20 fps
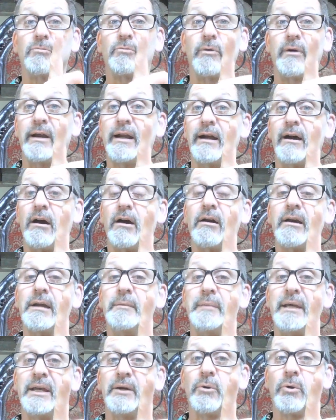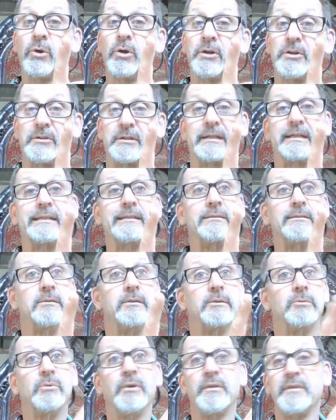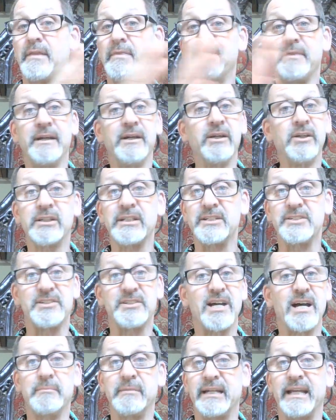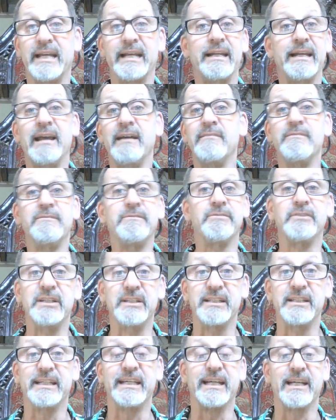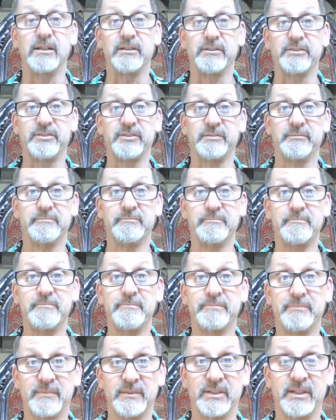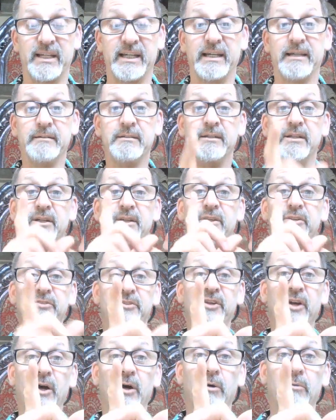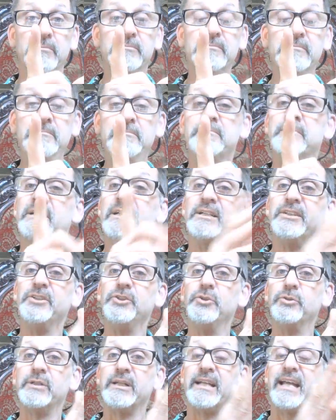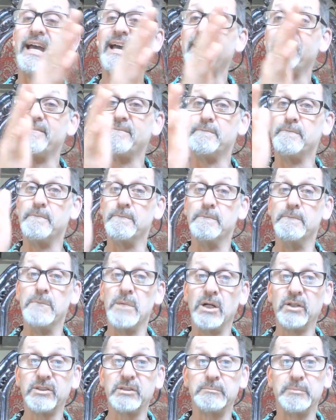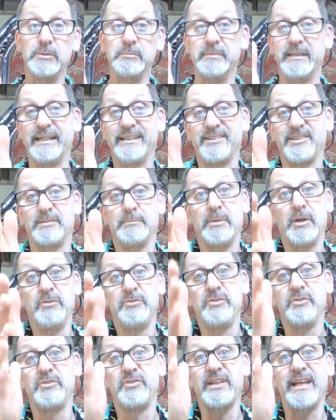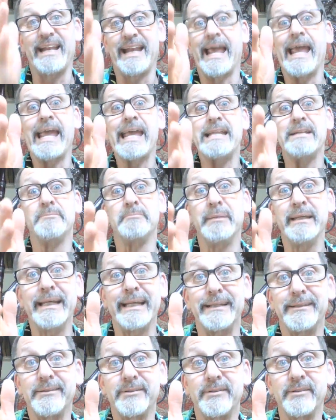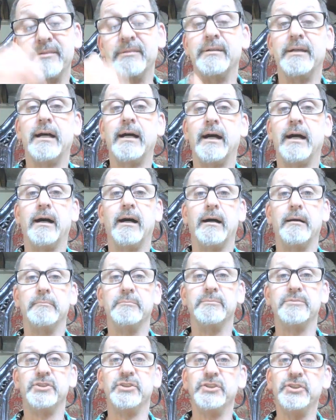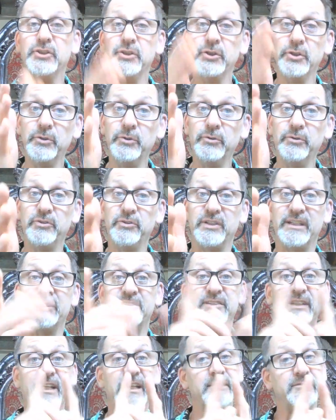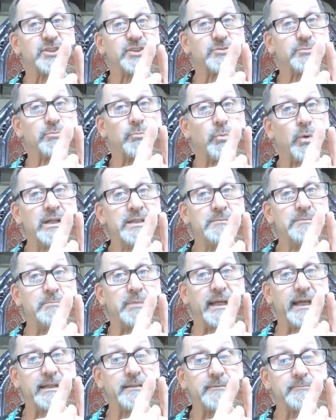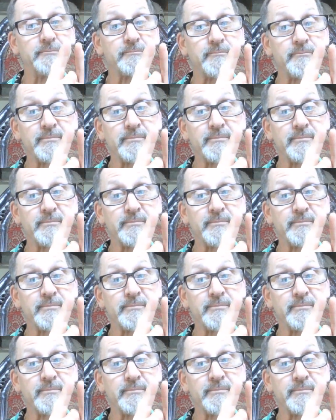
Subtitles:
RMA ordering, well then they're going to dominate everything else. Okay, so you can have multiple bits. Suppose you set 8 bits to use, instead of just 1 bit,